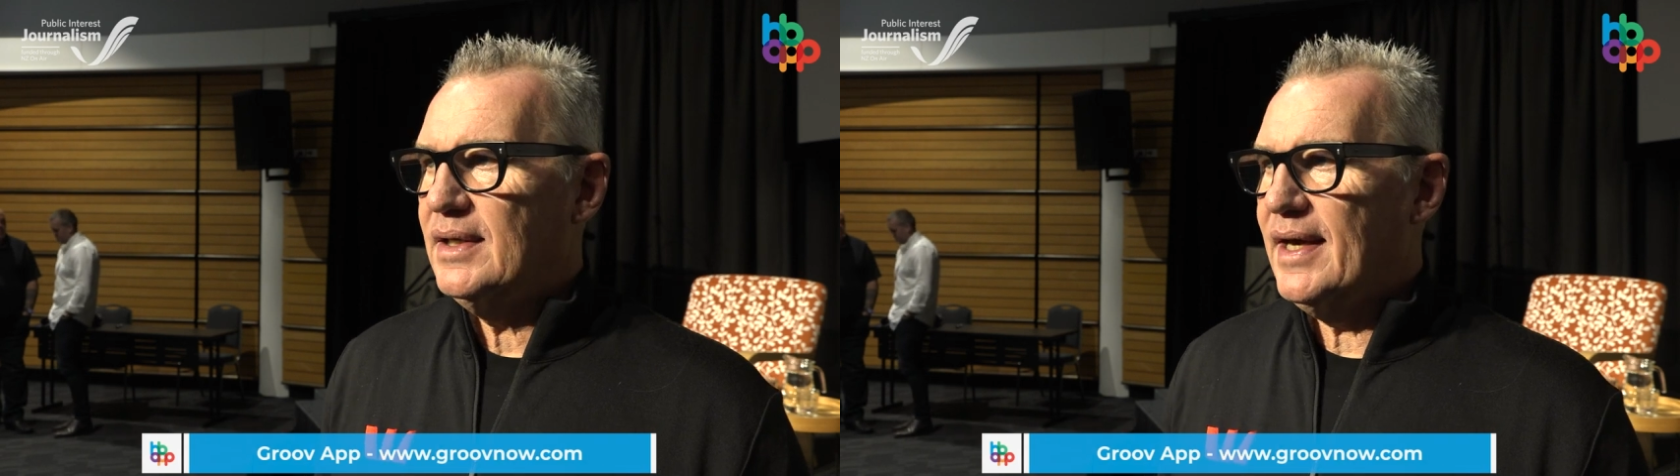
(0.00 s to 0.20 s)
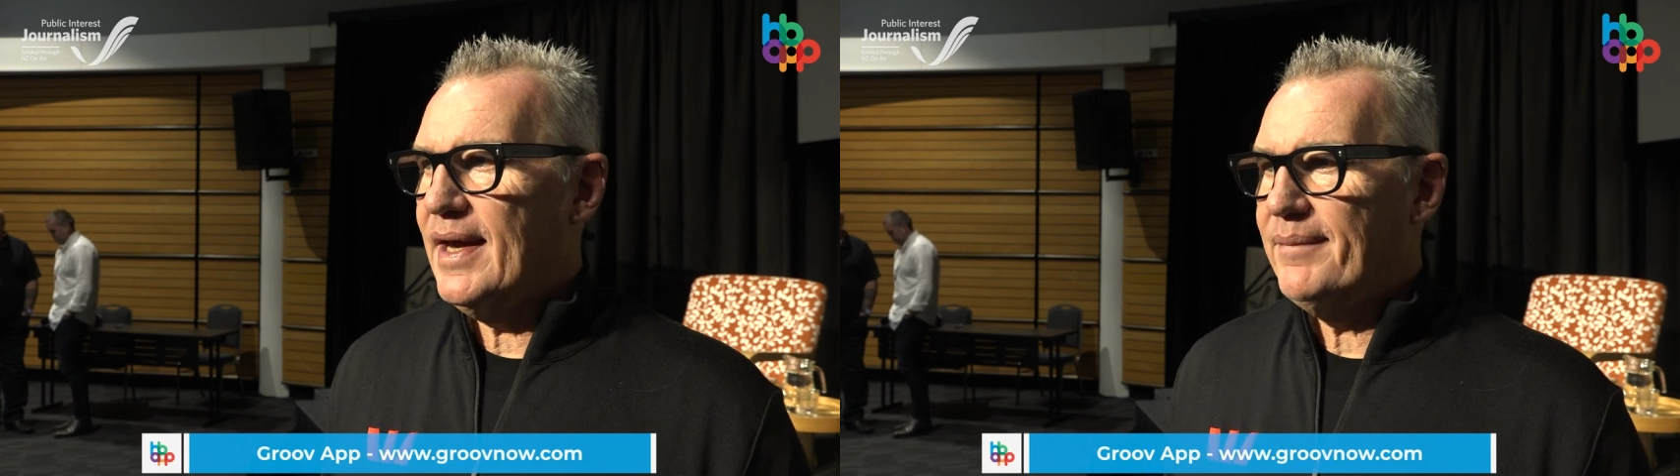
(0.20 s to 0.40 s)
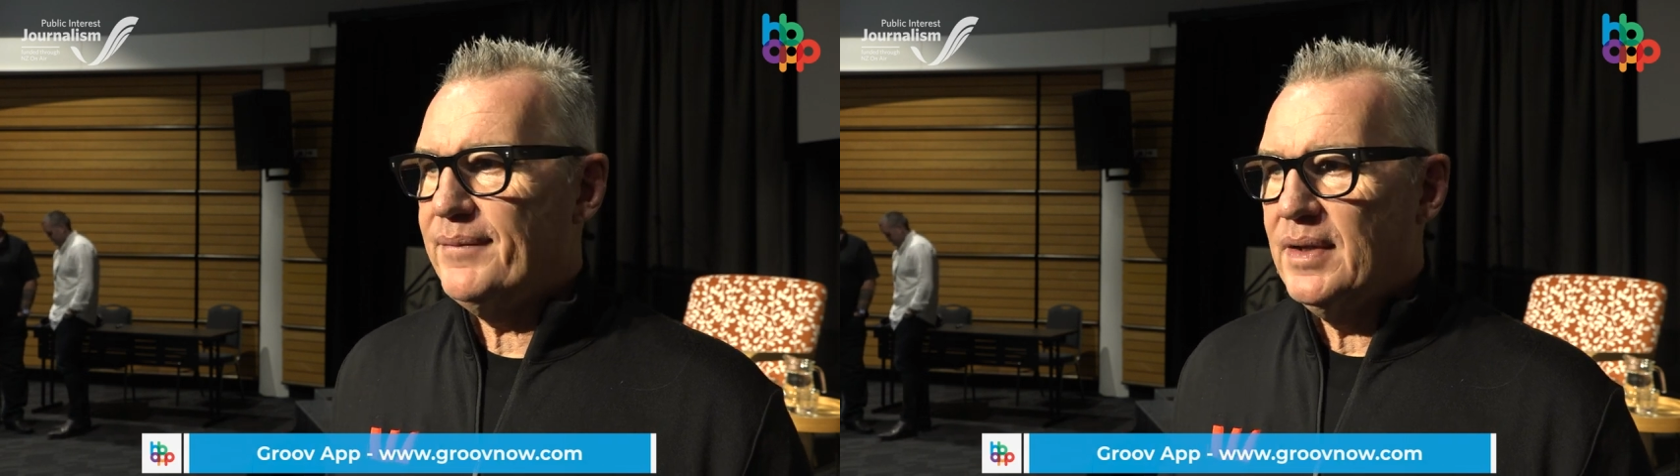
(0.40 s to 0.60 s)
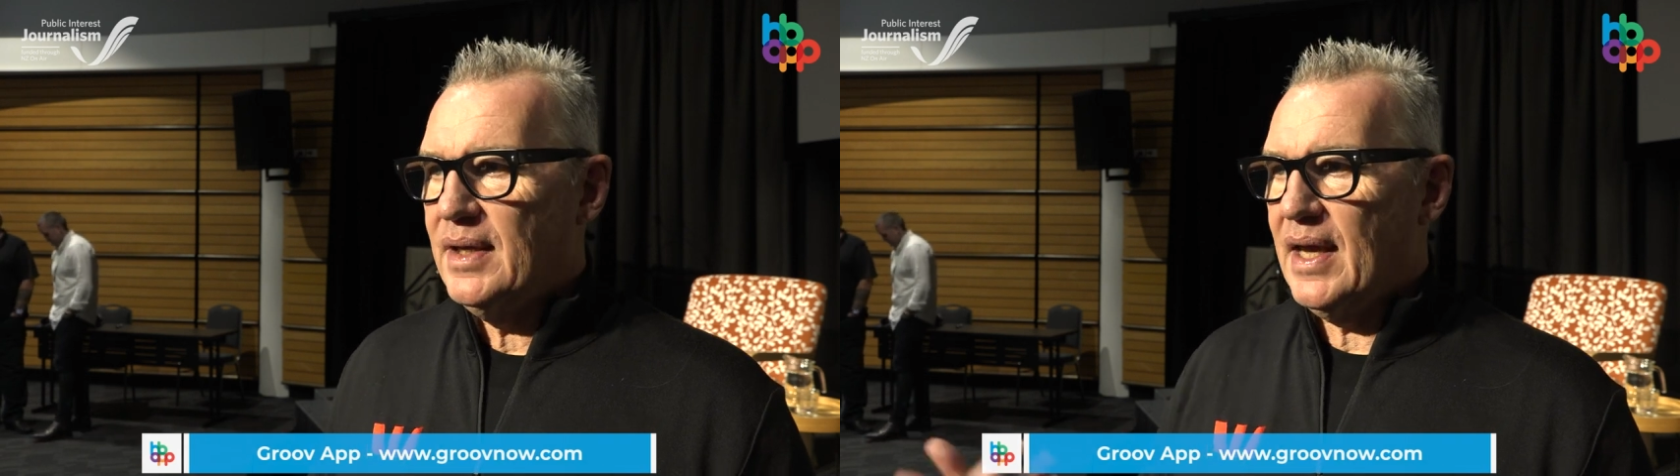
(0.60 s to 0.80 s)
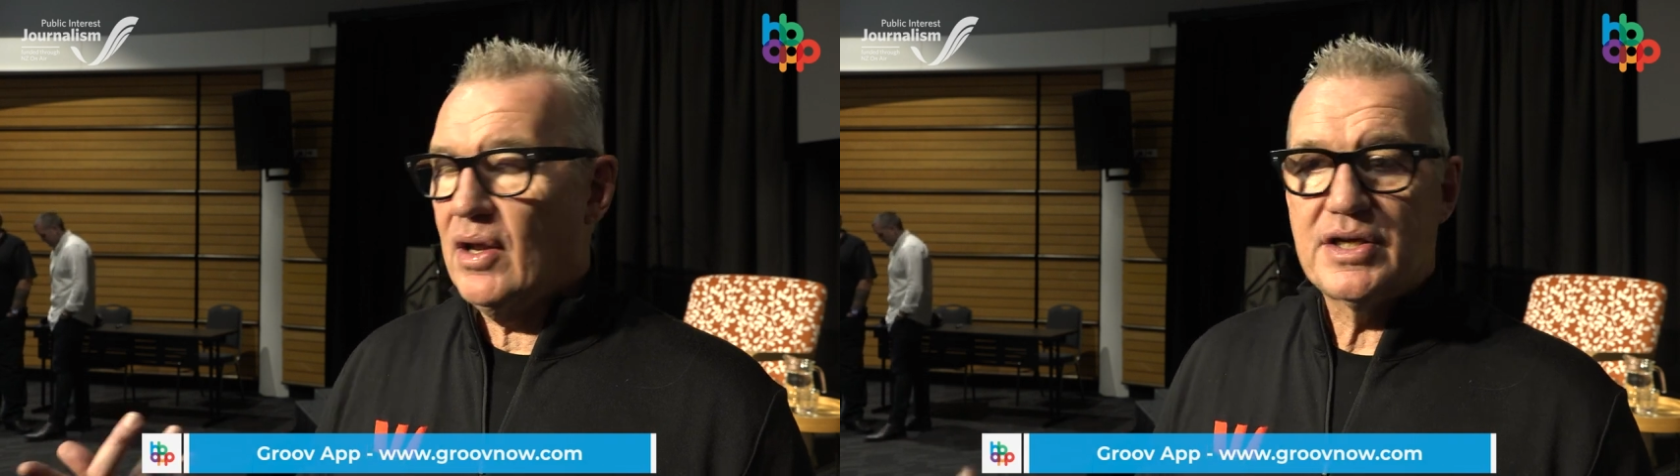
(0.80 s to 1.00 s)
Um,
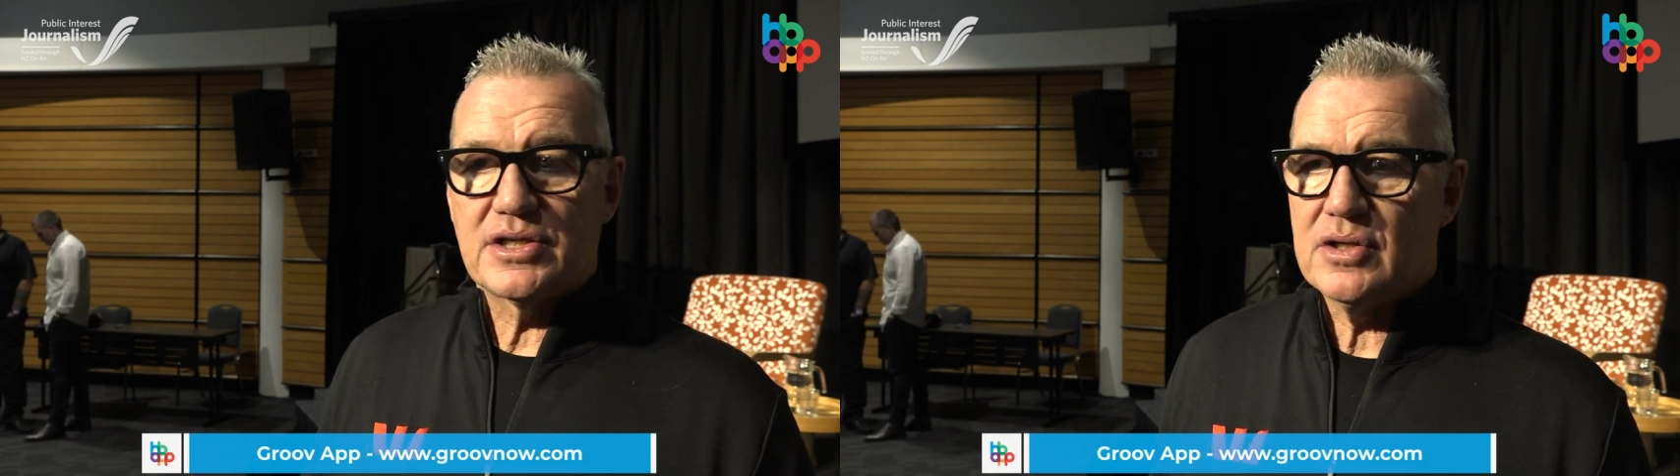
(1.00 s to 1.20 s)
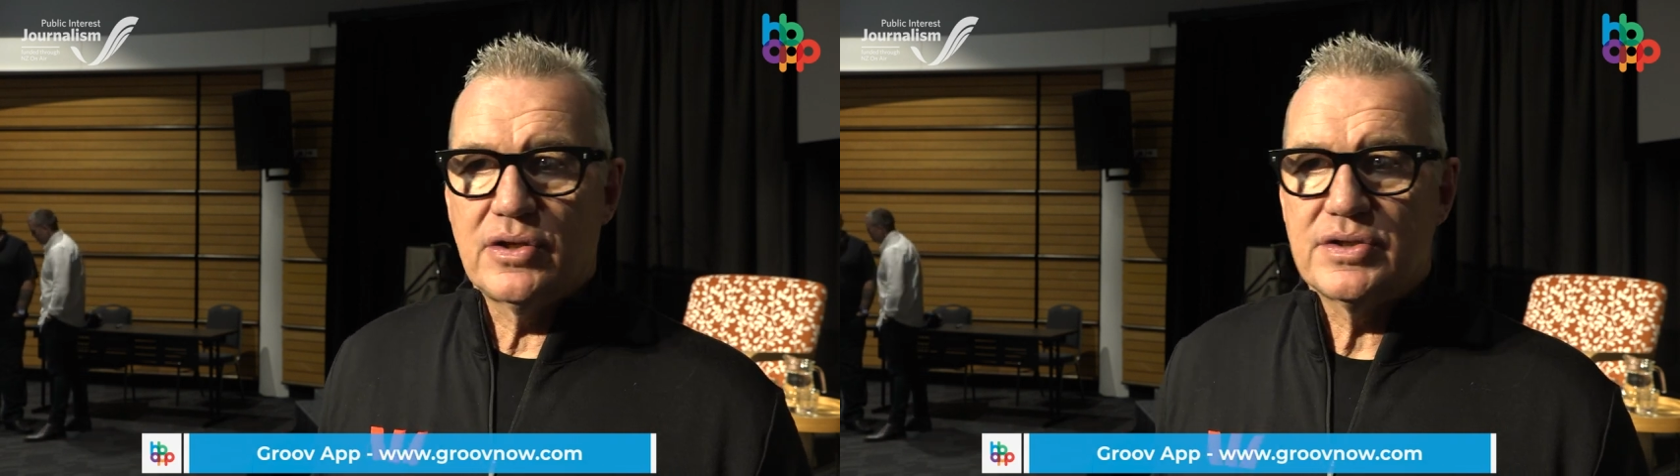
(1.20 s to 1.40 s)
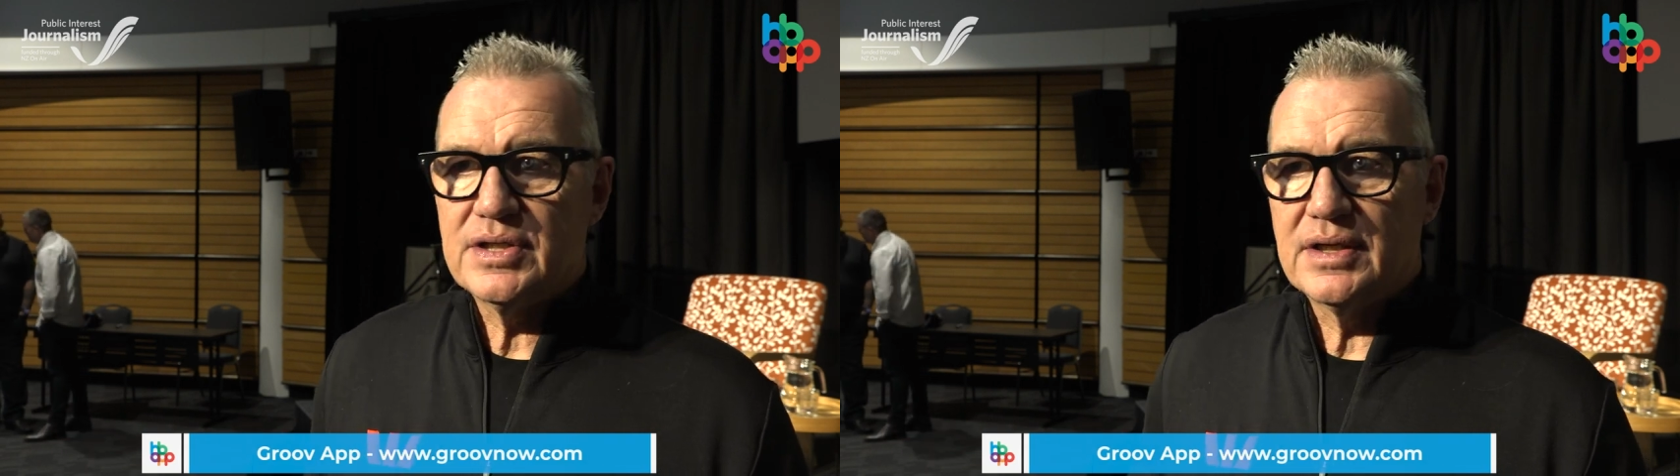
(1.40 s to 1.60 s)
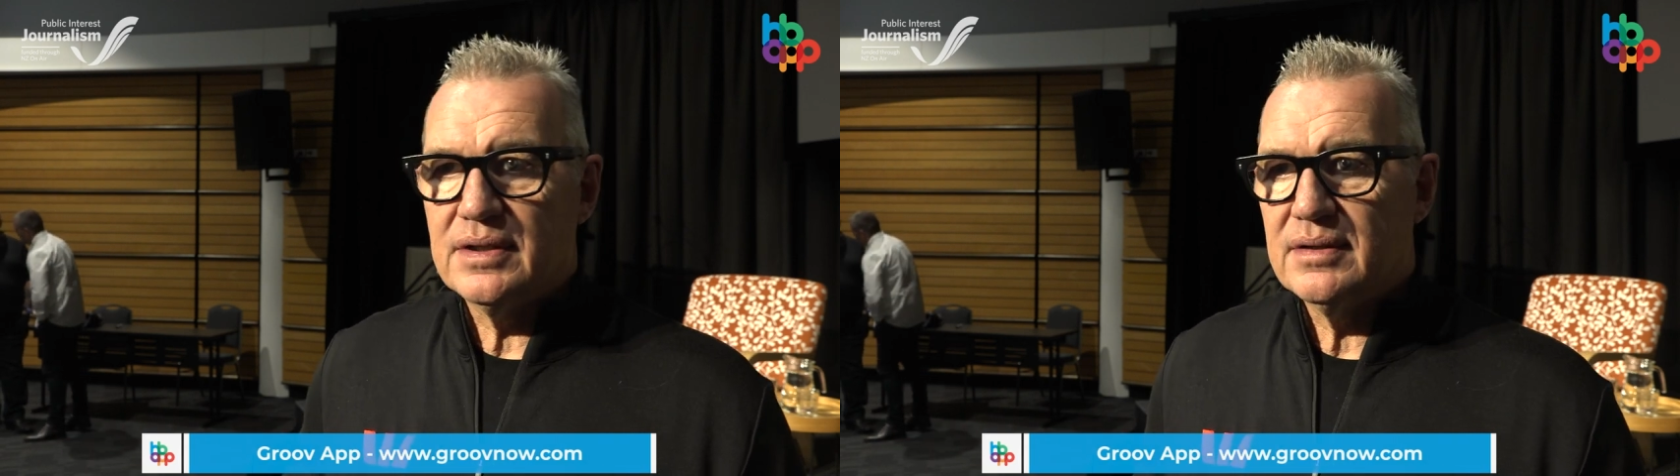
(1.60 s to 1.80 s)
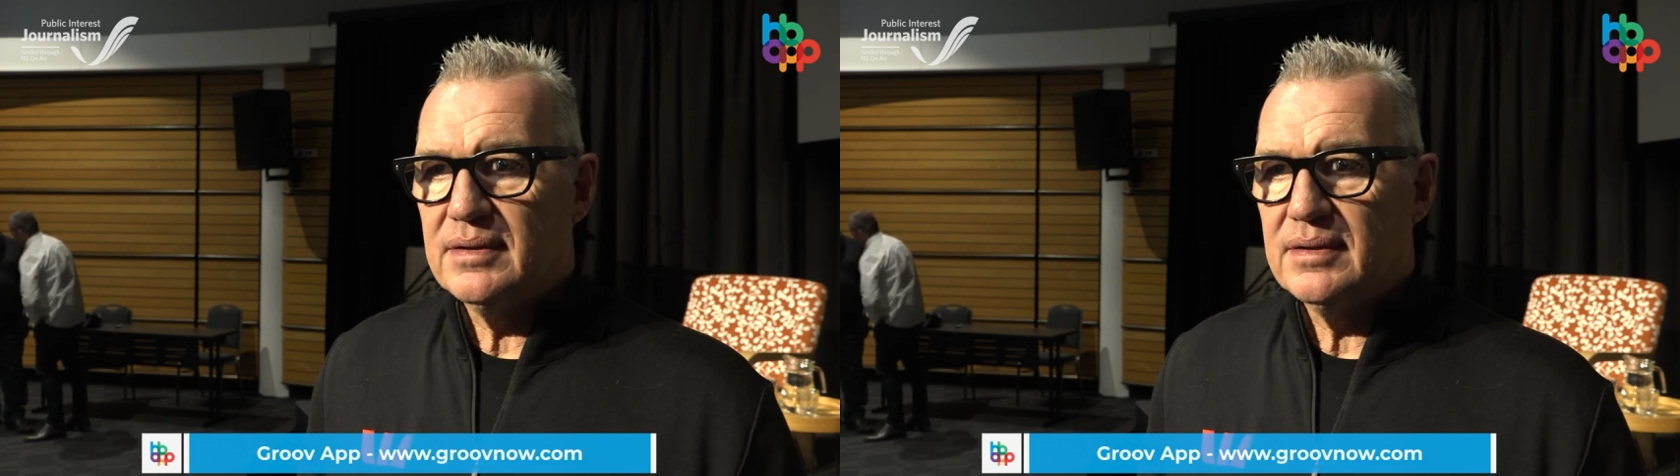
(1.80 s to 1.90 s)
and I just learned it